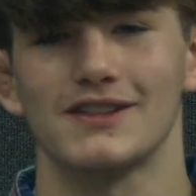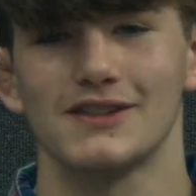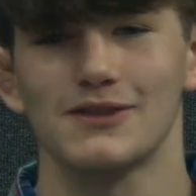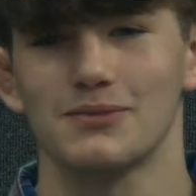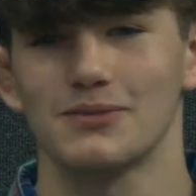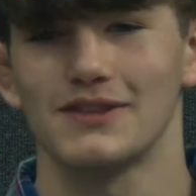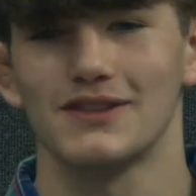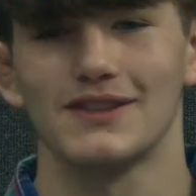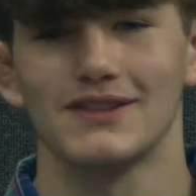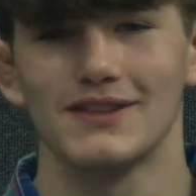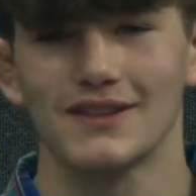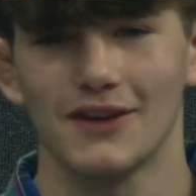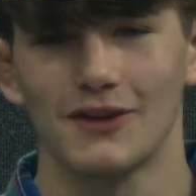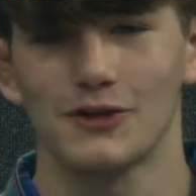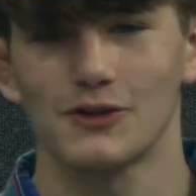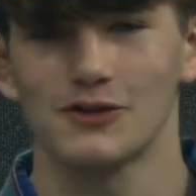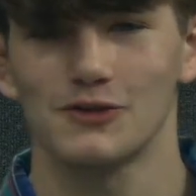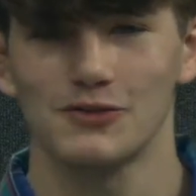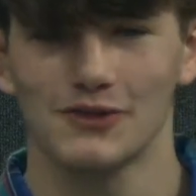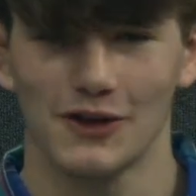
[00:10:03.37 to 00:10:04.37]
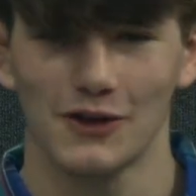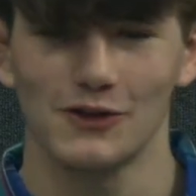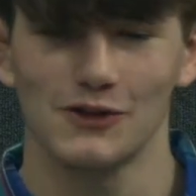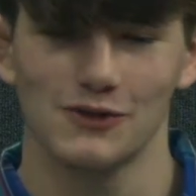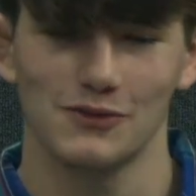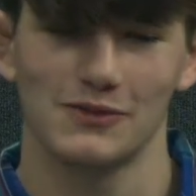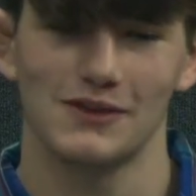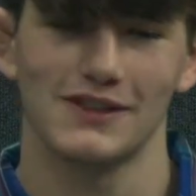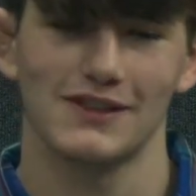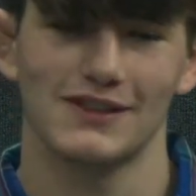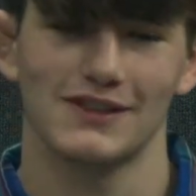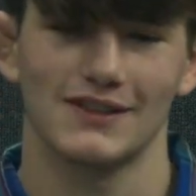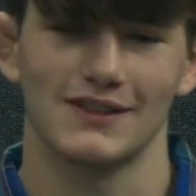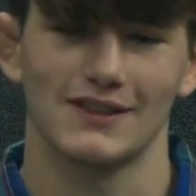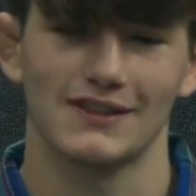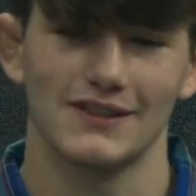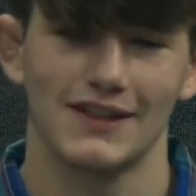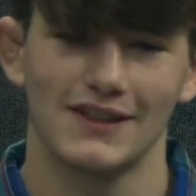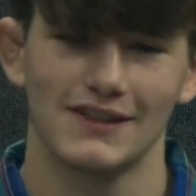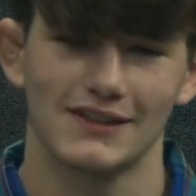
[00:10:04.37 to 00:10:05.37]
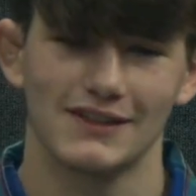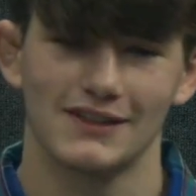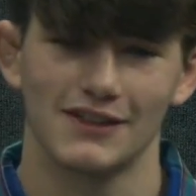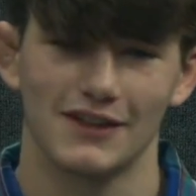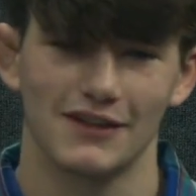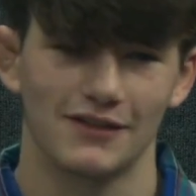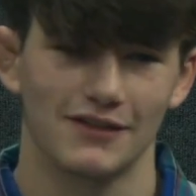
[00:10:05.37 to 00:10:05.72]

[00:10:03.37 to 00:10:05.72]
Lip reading: but Coach Smith's that's a tough.